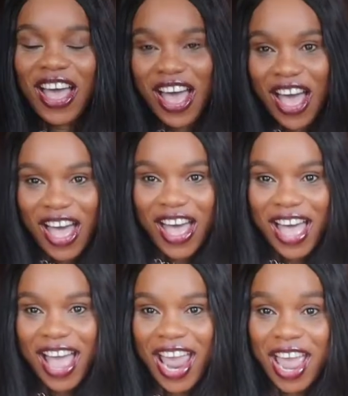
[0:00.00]

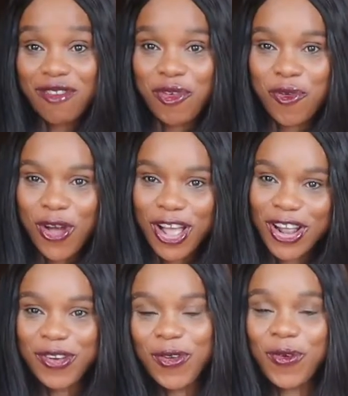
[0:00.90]
Hi
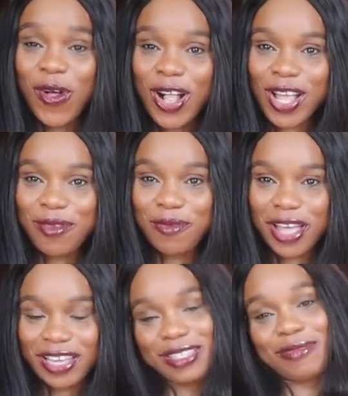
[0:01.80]
everyone, welcome
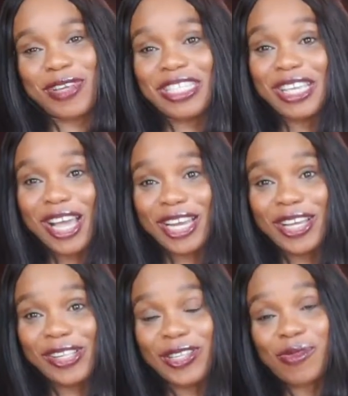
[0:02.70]
back to my
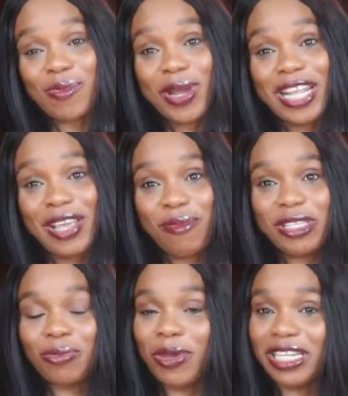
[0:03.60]
channel. My name
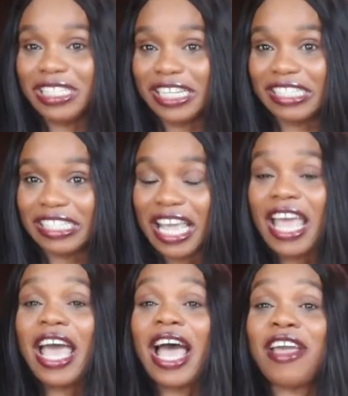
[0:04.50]
is Patience.
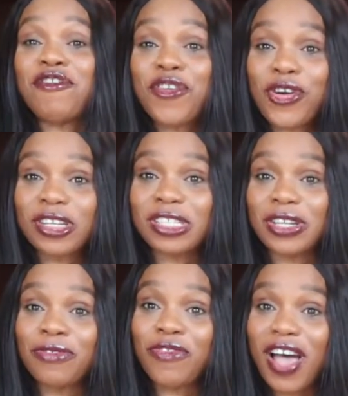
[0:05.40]
I focus
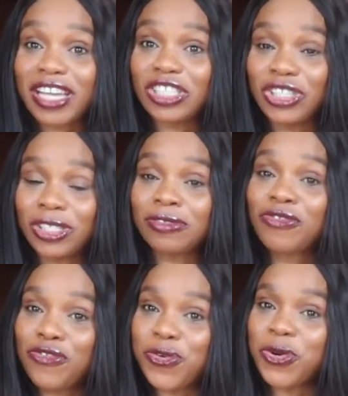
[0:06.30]
on fashion,
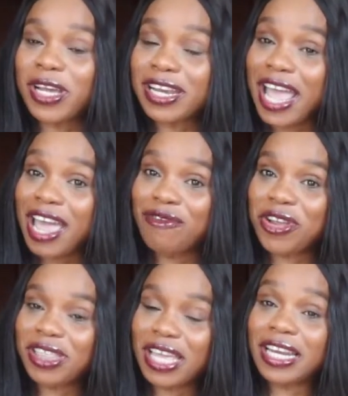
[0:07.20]
food and
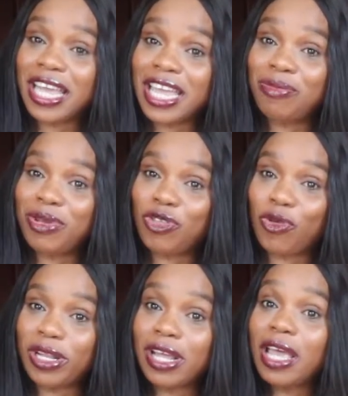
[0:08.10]
everything in
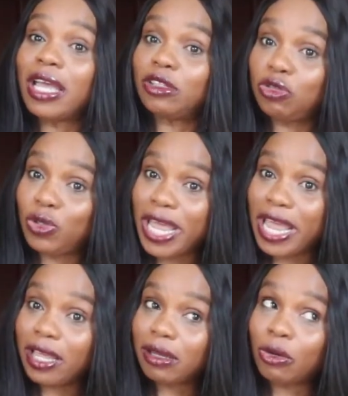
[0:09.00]
between.
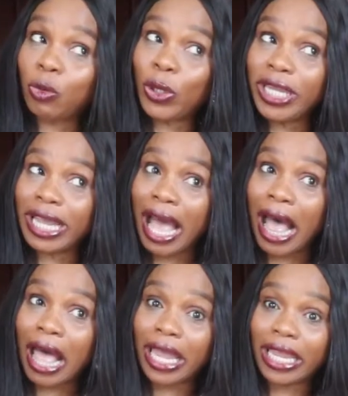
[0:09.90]
Today we
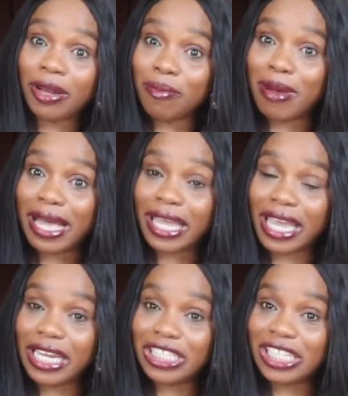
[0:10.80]
are in my
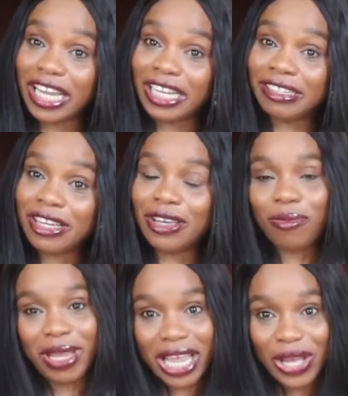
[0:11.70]
kitchen
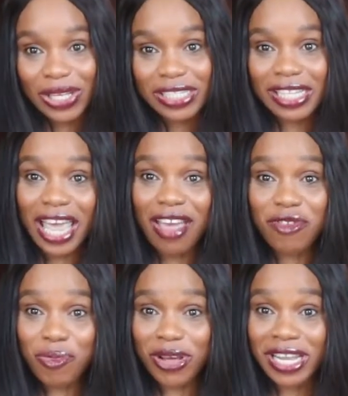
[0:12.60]
because
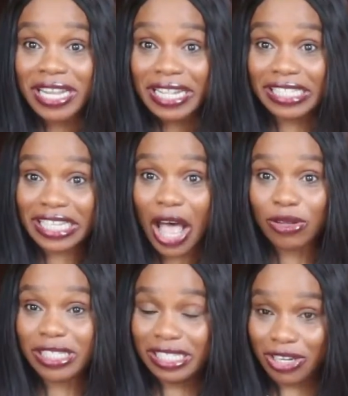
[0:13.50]
everybody in this
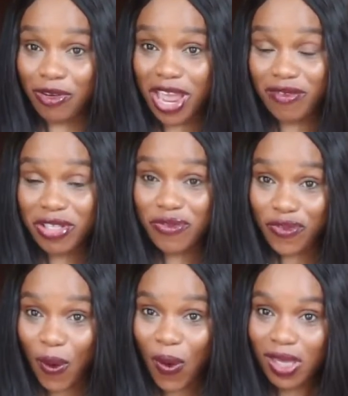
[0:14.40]
house is craving
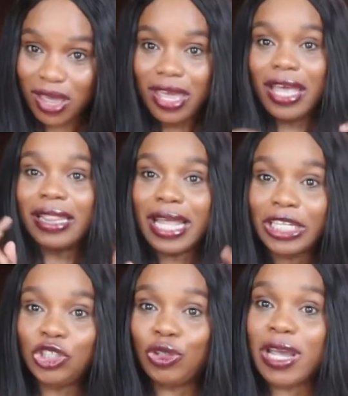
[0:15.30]
for
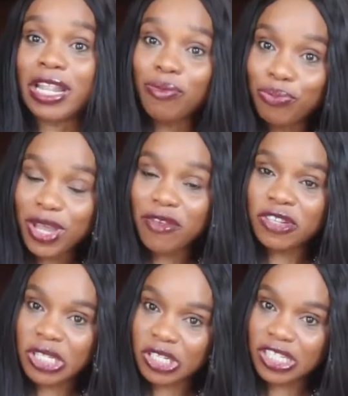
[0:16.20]
Nigerian beef
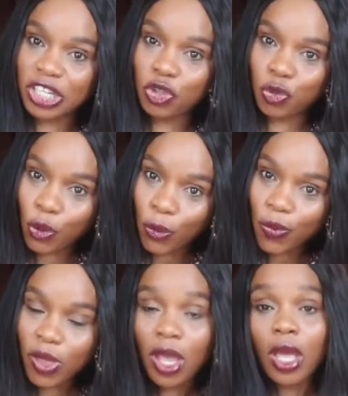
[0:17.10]
sausage roll.
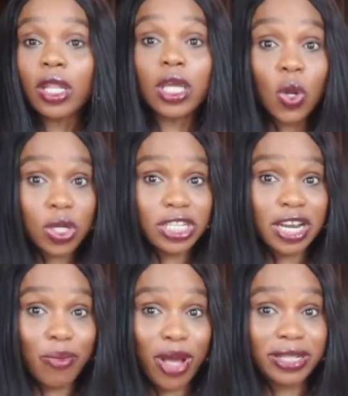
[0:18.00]
The good thing
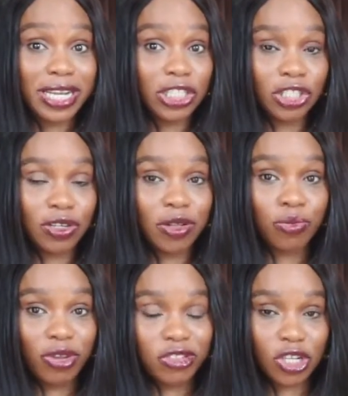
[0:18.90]
about Nigerian
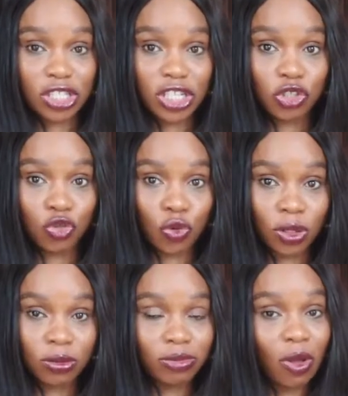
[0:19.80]
beef sausage
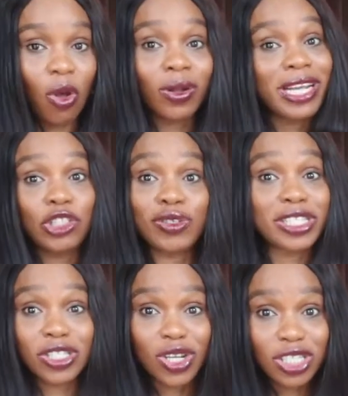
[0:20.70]
roll or Nigerian
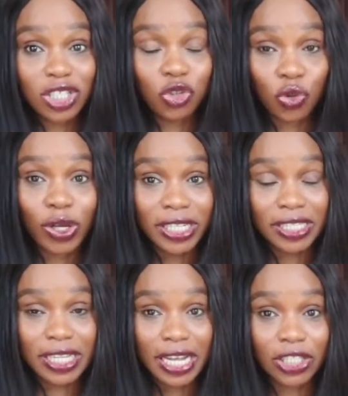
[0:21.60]
sausage roll
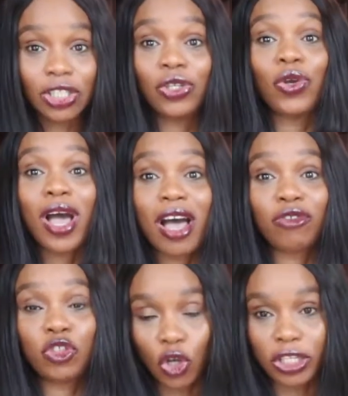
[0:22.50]
is that you
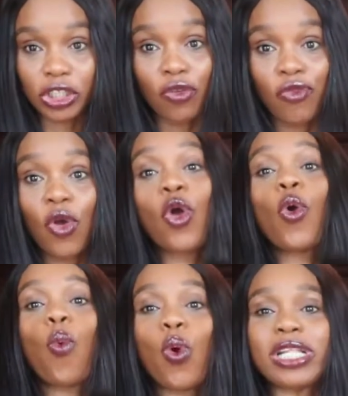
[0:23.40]
have choice of
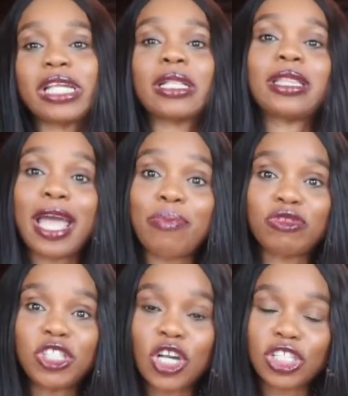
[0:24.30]
what type of
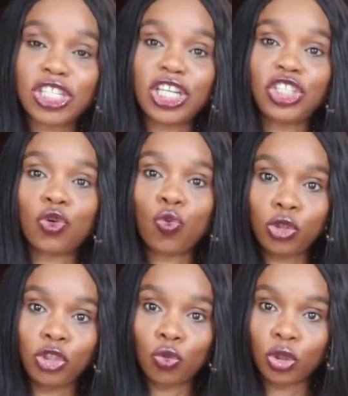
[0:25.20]
sausage
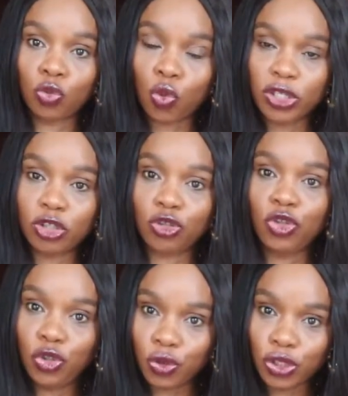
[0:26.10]
you would want to
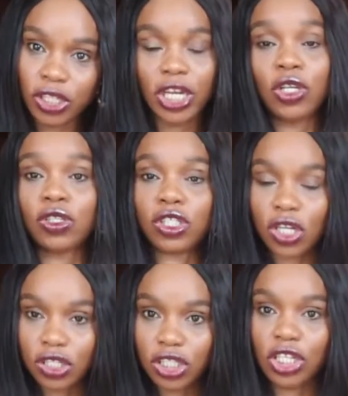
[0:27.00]
use in your
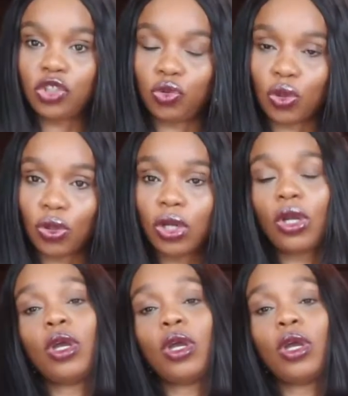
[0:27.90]
sausage roll.